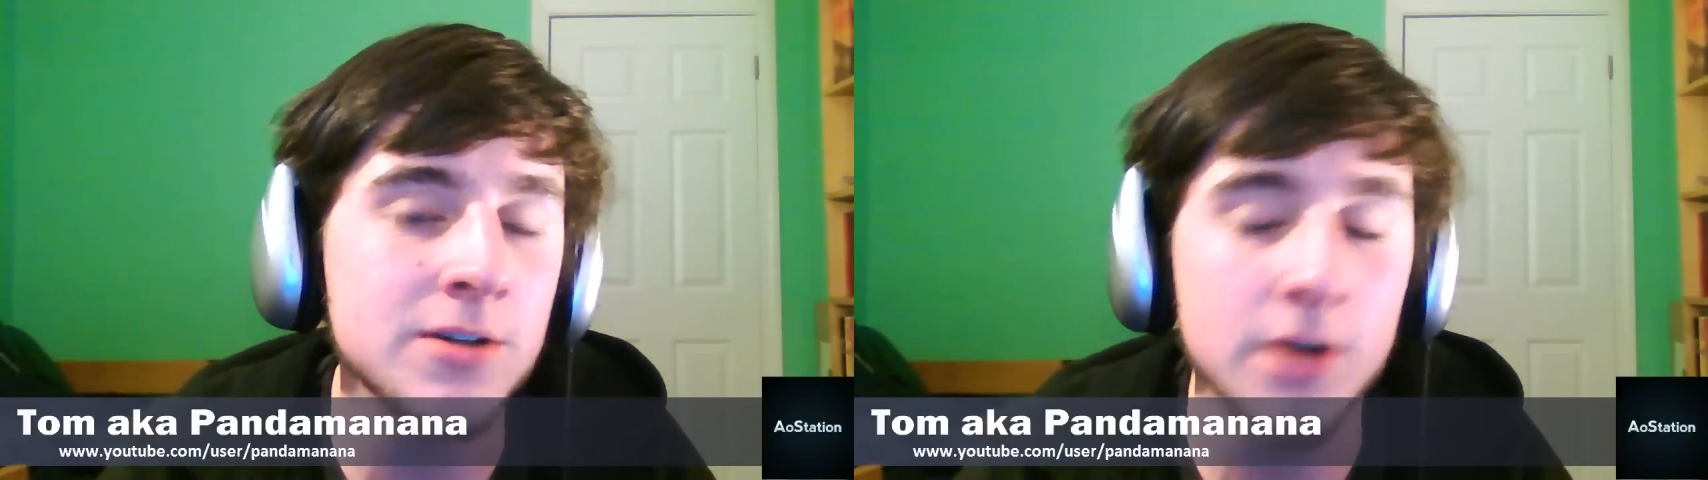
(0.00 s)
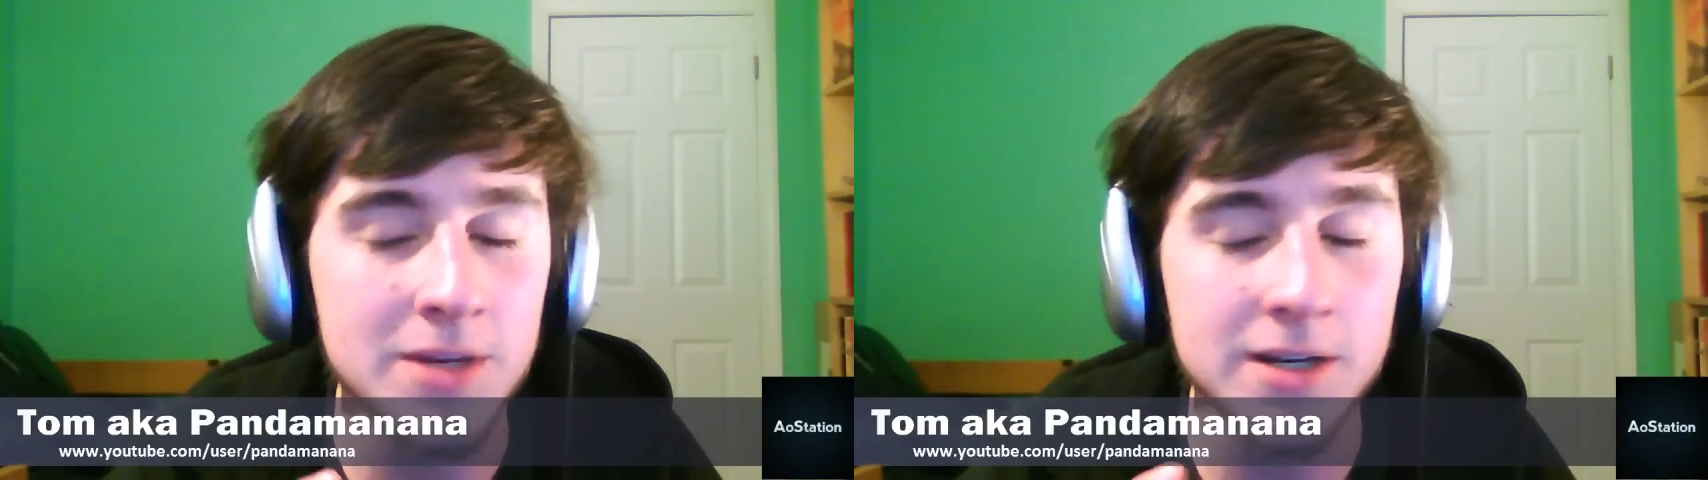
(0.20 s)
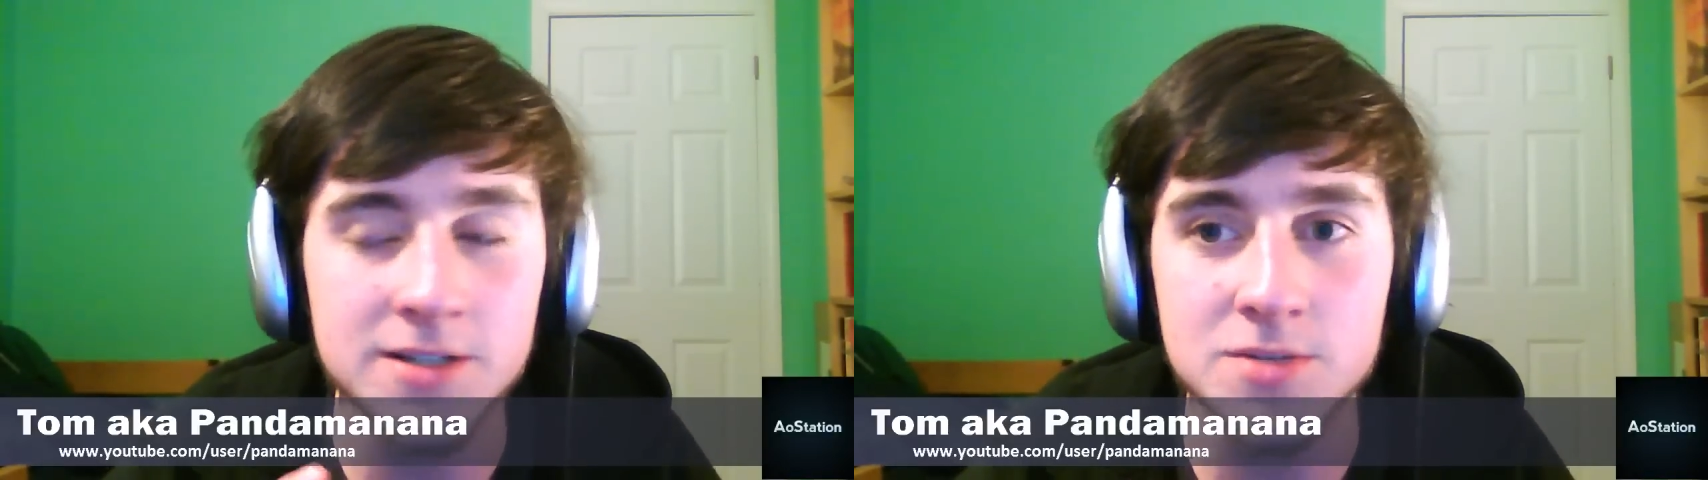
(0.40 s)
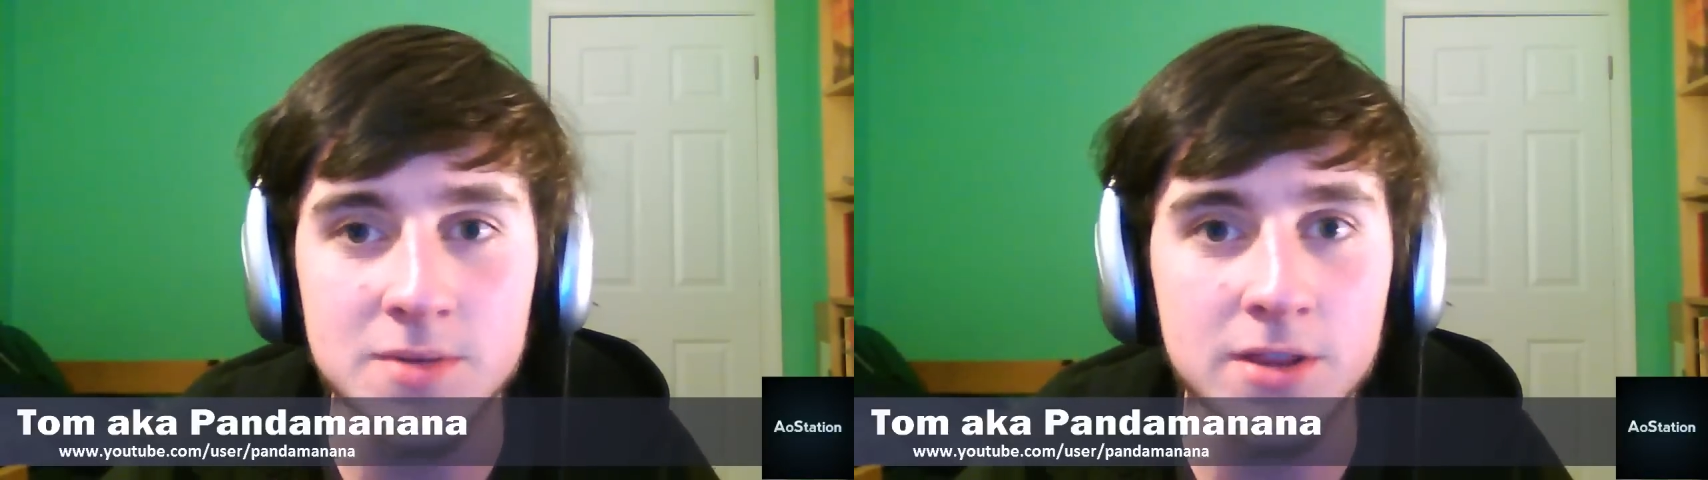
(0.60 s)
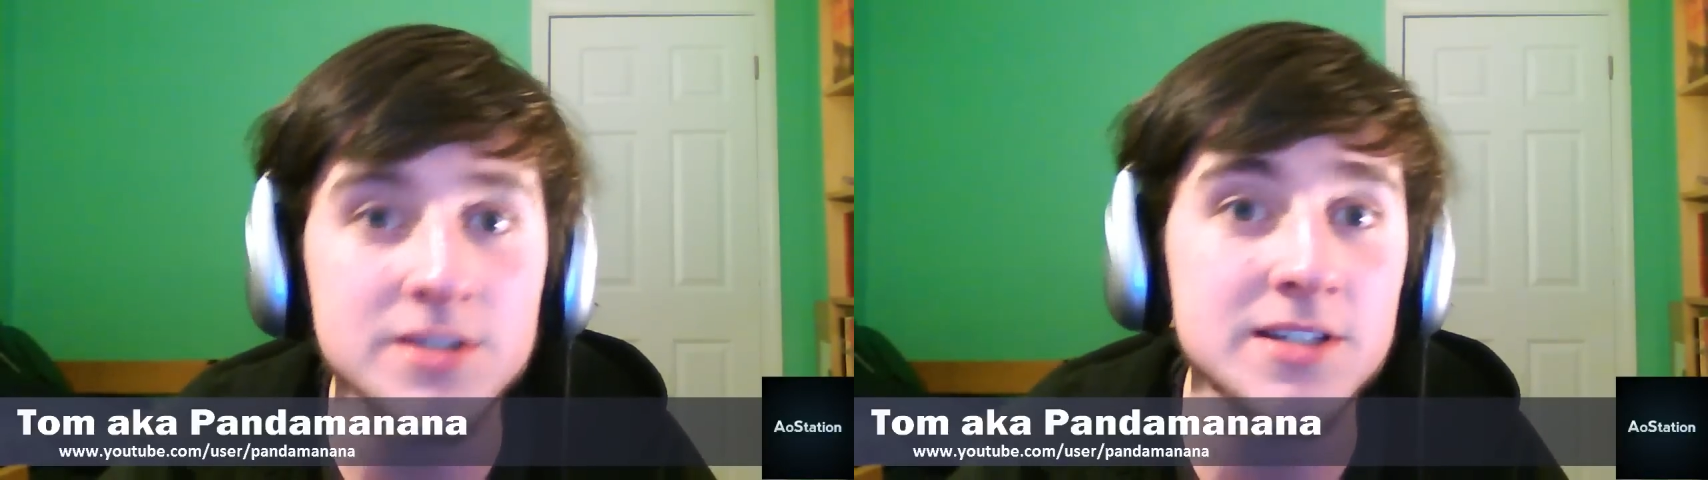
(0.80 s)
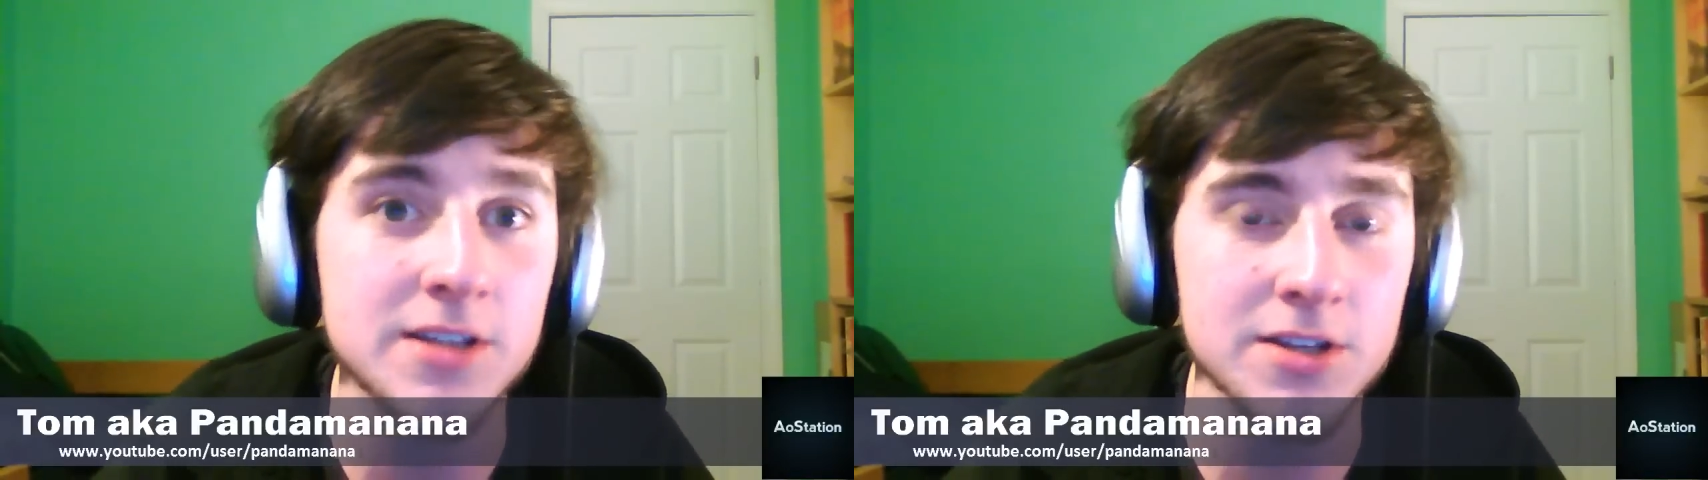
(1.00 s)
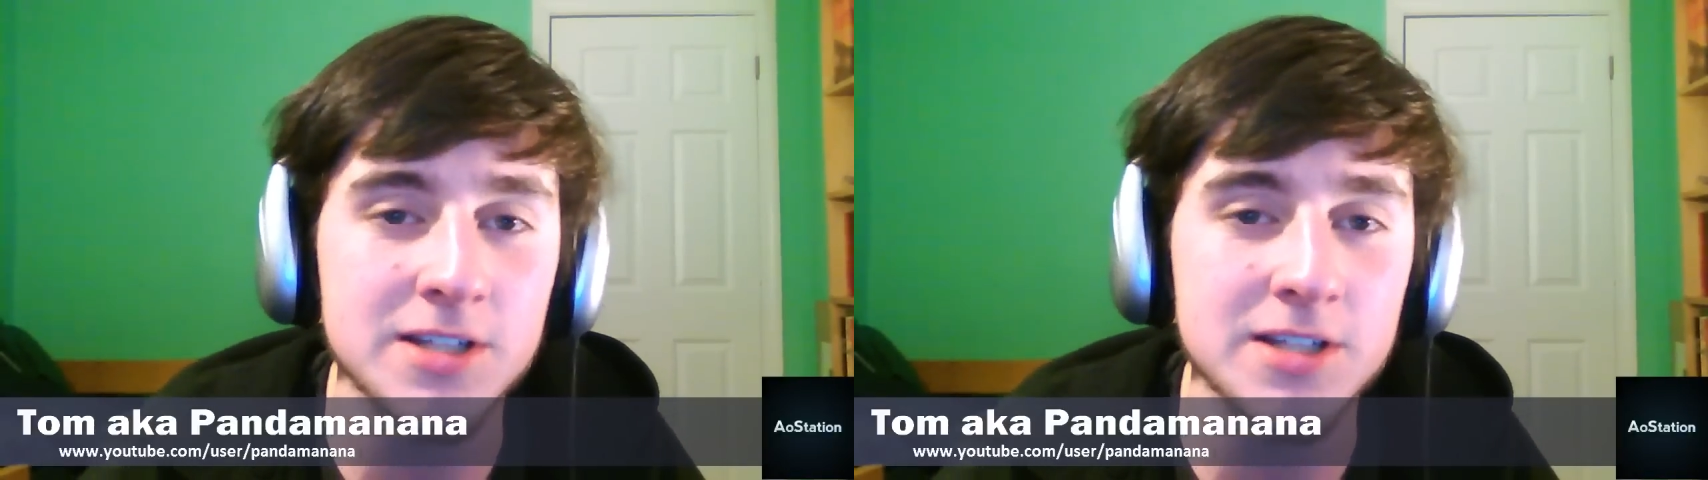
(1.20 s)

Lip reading: I mean, excuse me, the